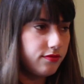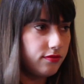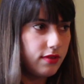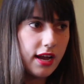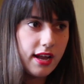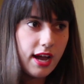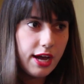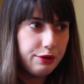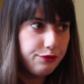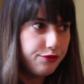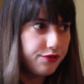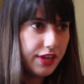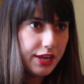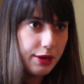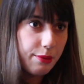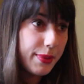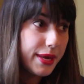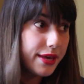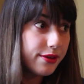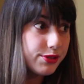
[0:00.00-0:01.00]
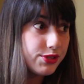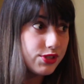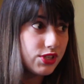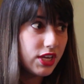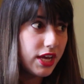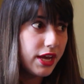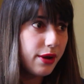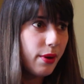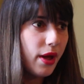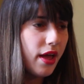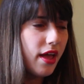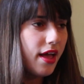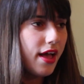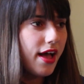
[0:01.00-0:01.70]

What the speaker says: that kind of thing appeals to you.